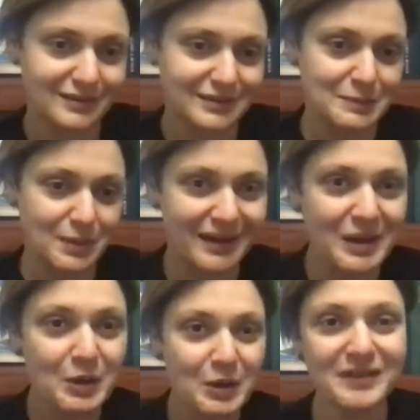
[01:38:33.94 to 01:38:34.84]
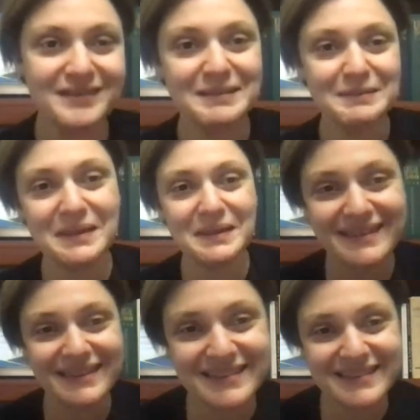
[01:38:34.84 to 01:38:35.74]
in my welcoming
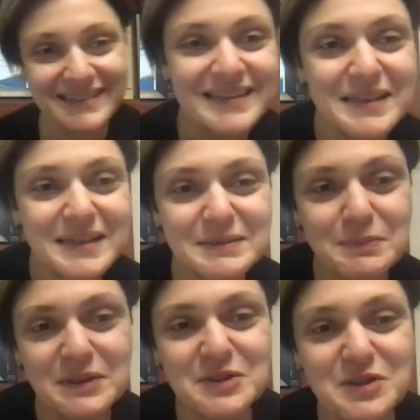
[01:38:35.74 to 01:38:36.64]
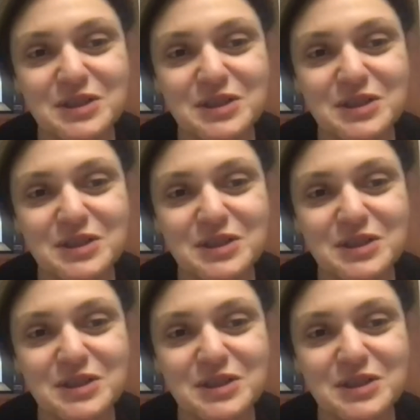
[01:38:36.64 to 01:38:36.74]
speech,